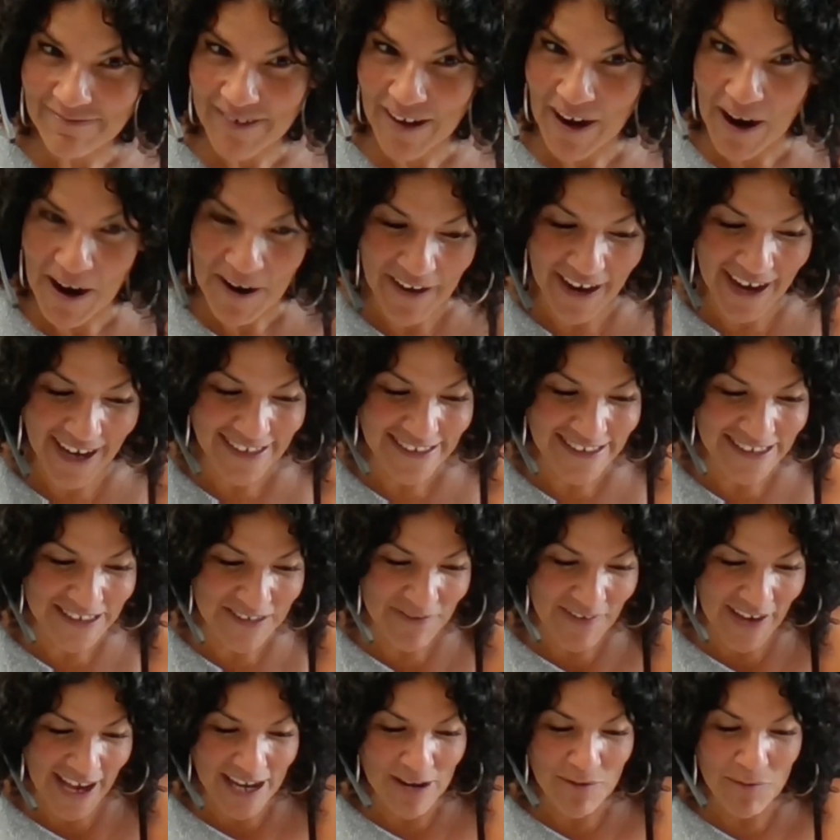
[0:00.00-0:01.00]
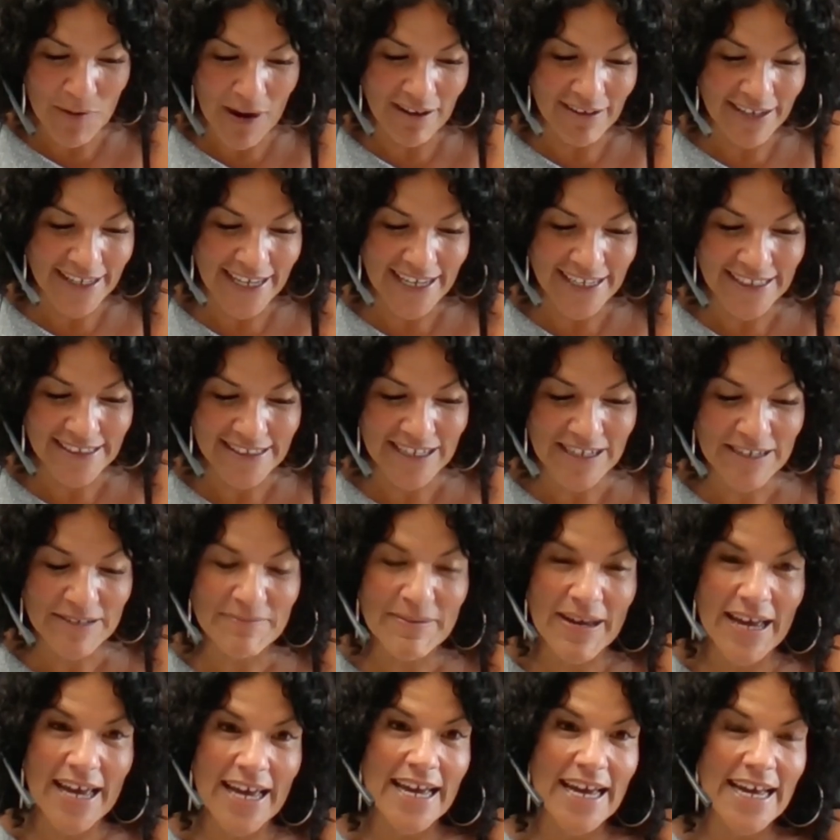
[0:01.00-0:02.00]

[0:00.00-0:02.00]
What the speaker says: All right, Savana Wild Kingdom.